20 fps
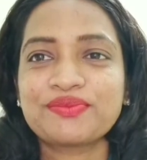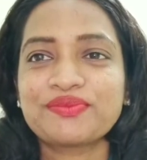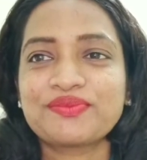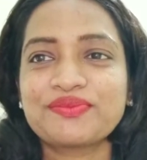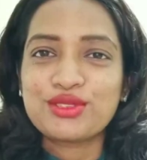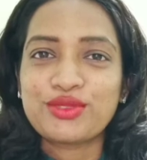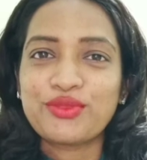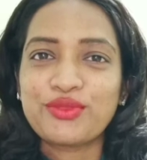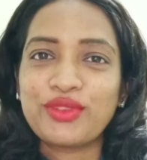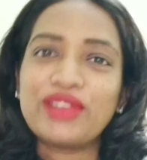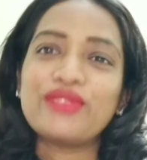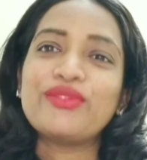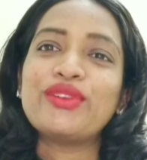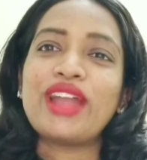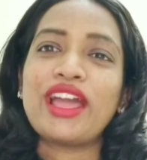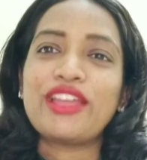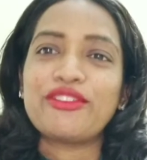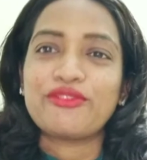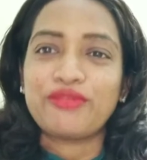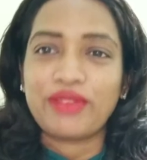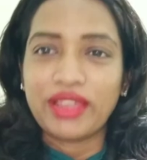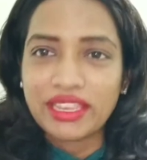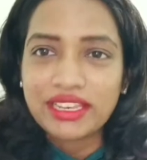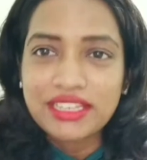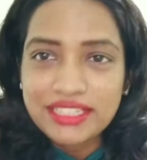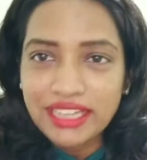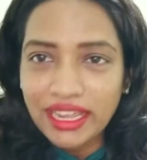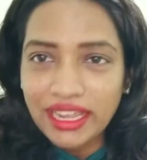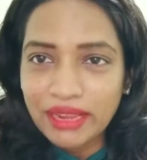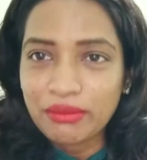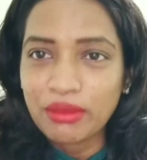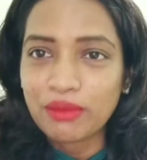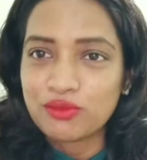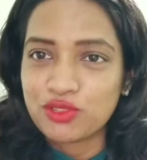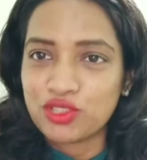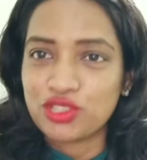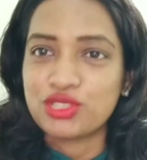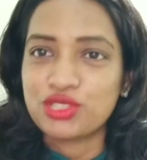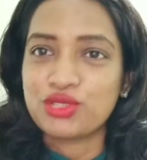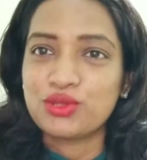So whenever I find time, I'm
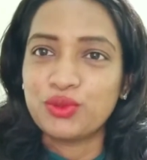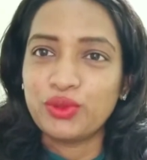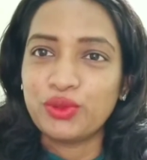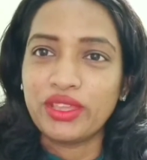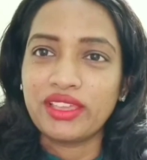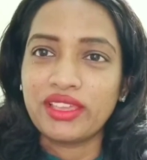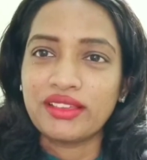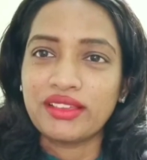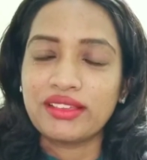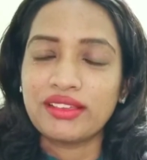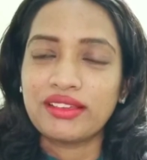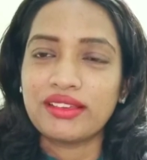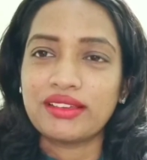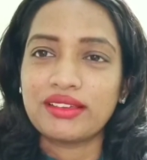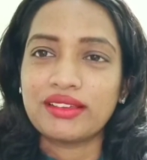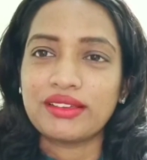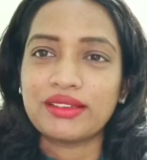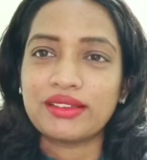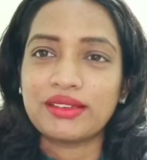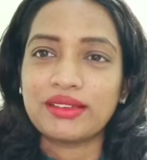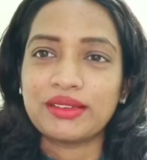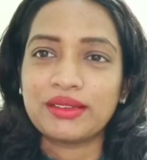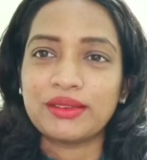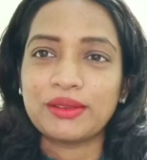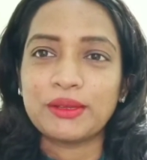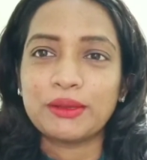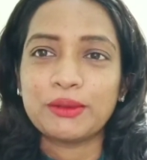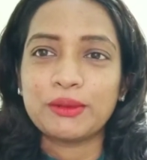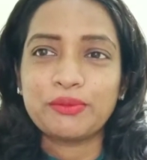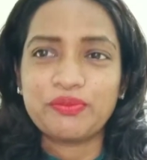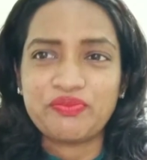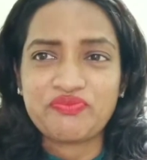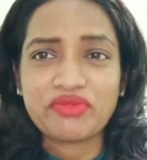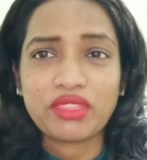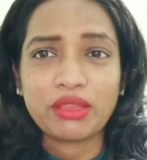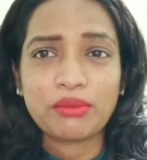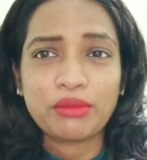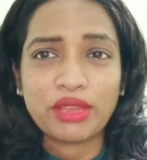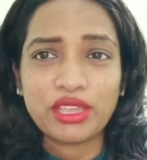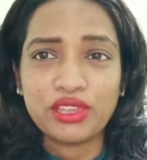just doing uh,
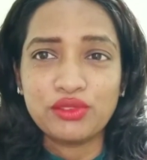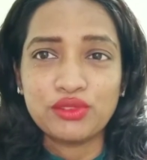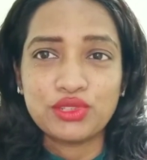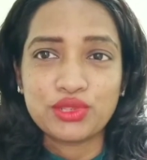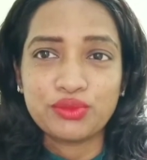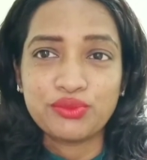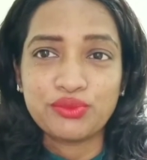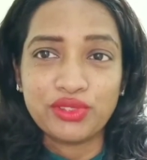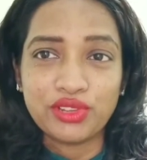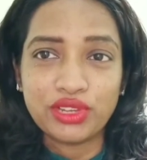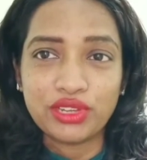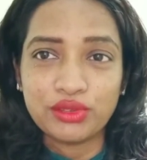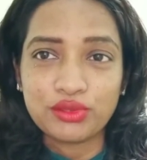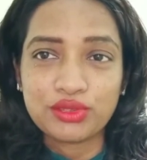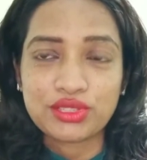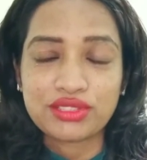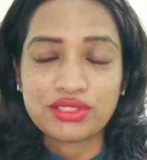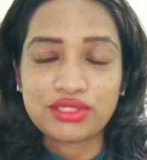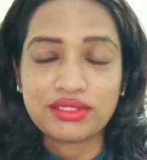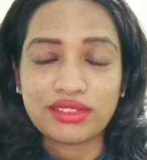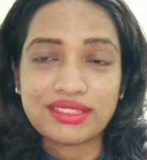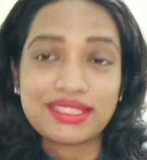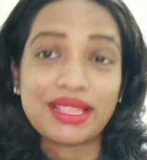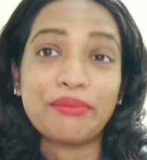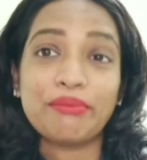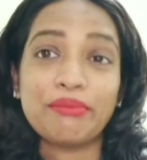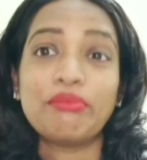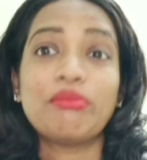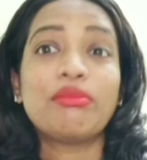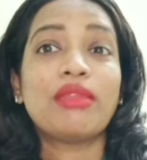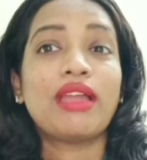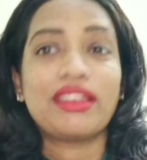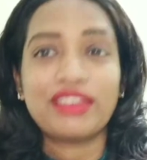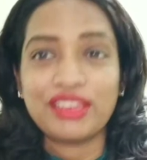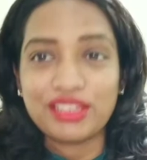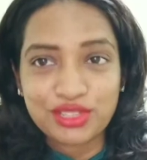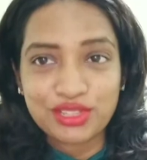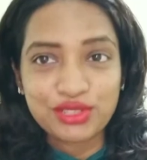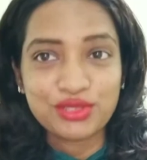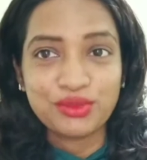my YouTube videos. That is, I'm
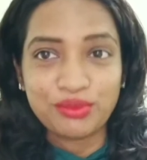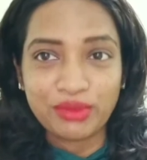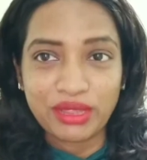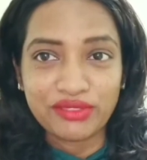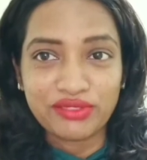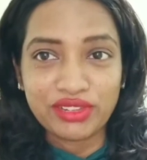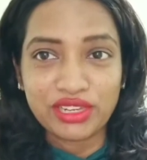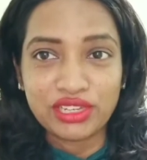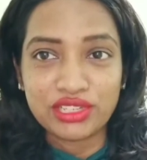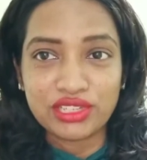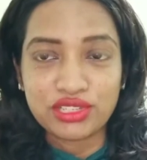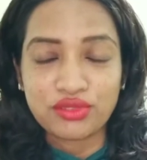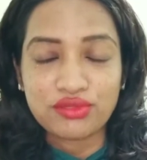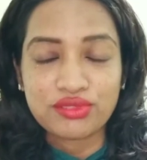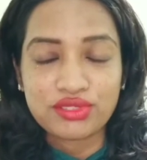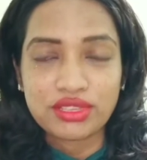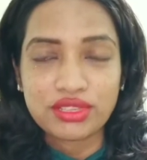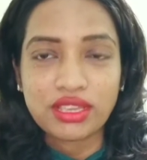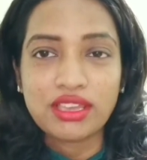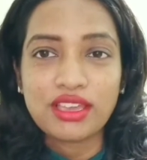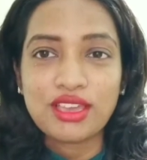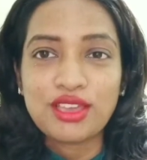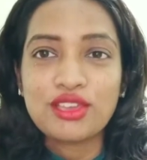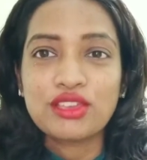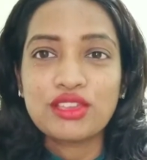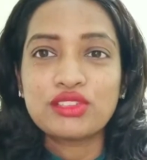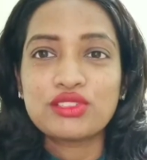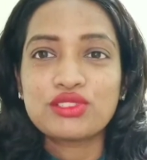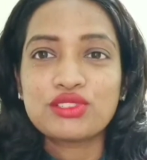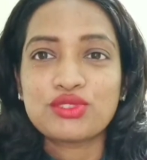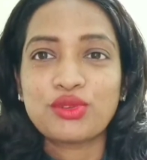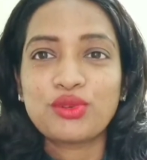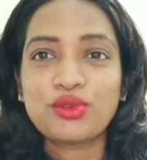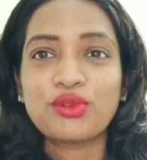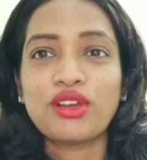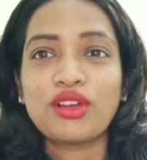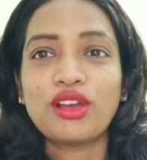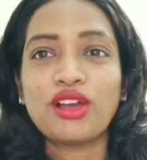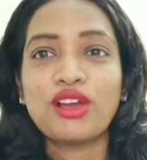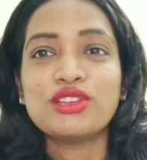planning to do my videos.
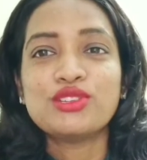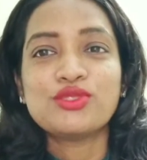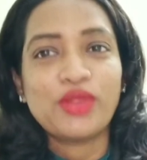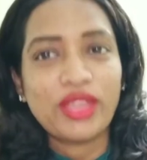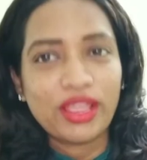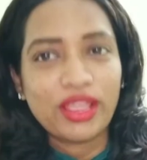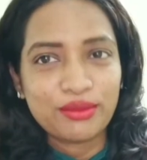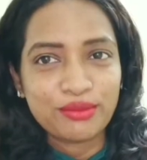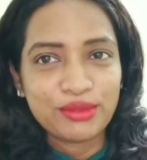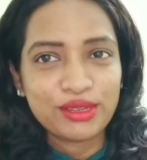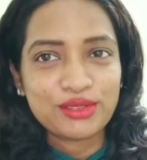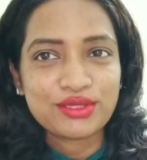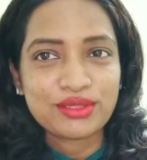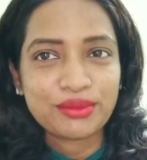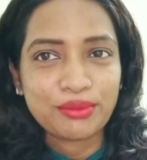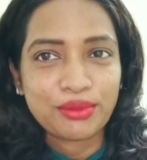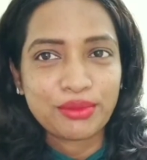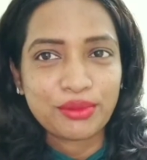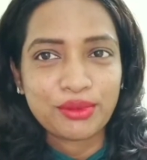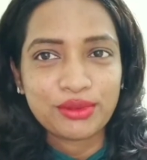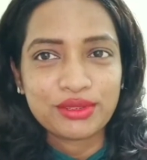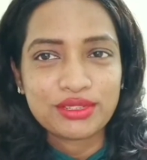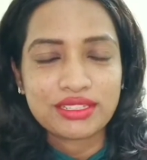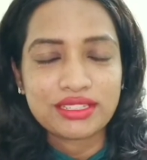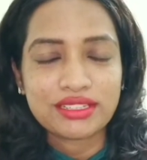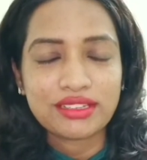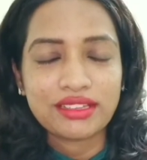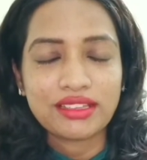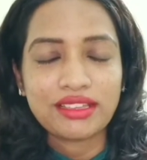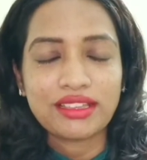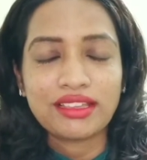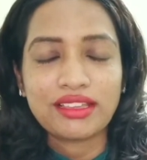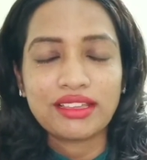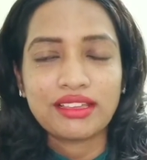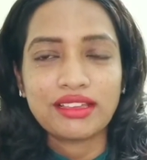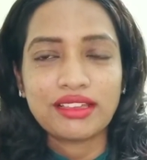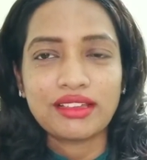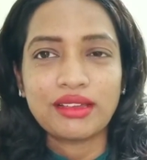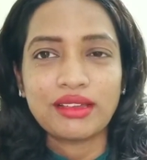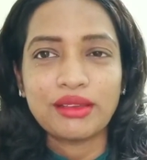So do uh, help me to support
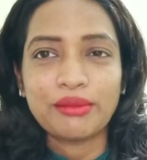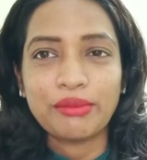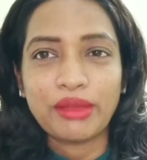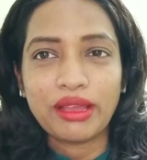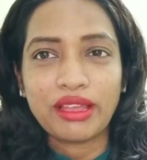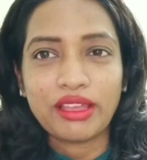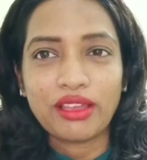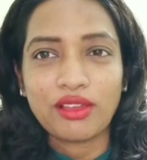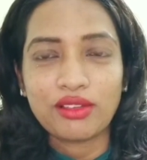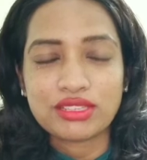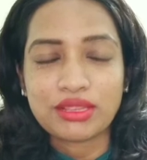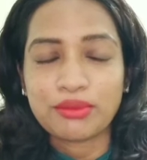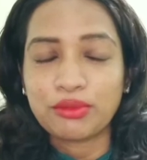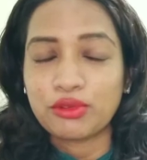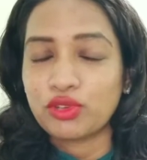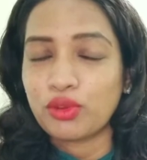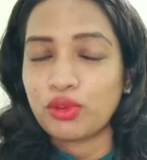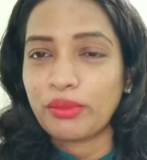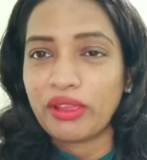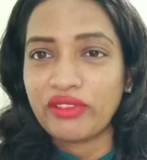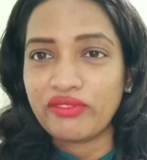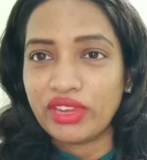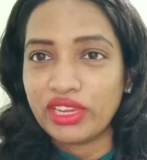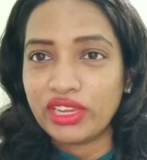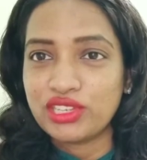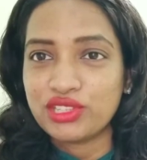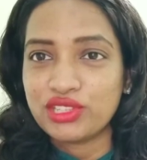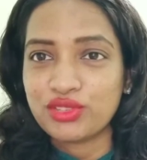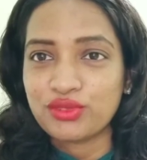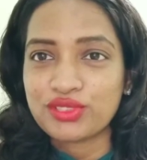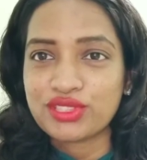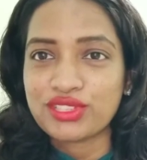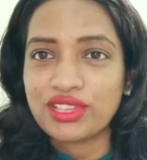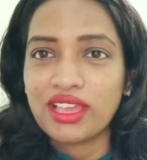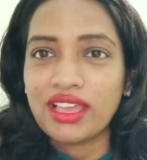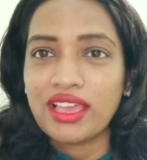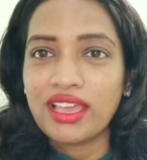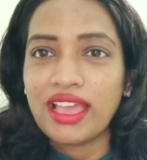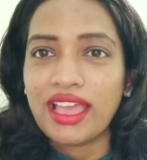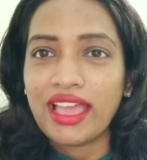uh, my support on my videos,
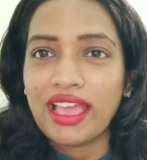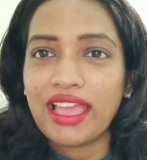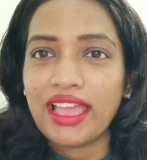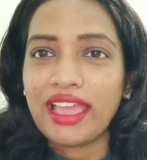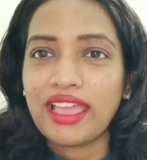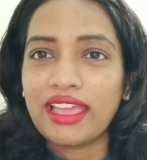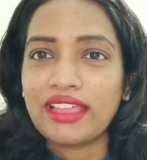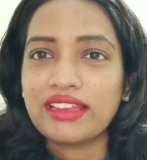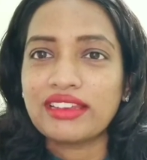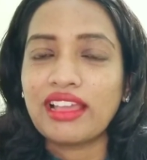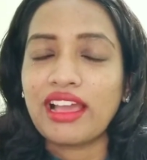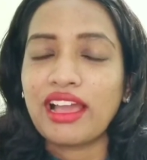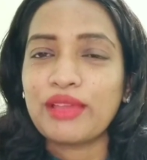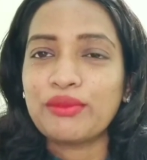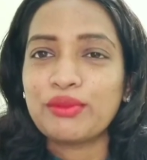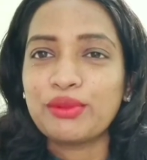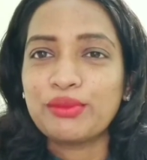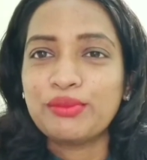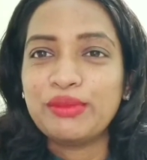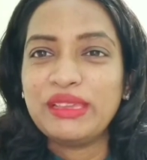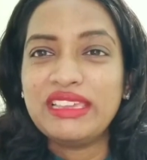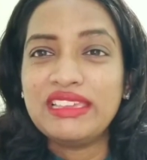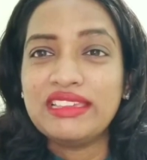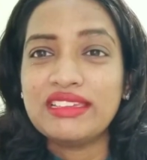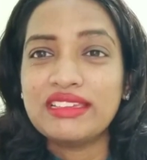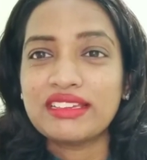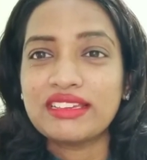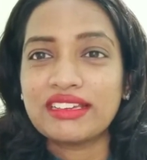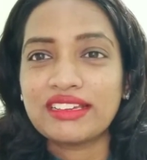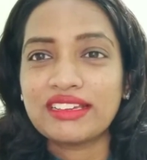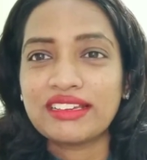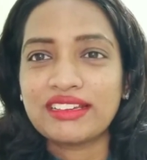and I would be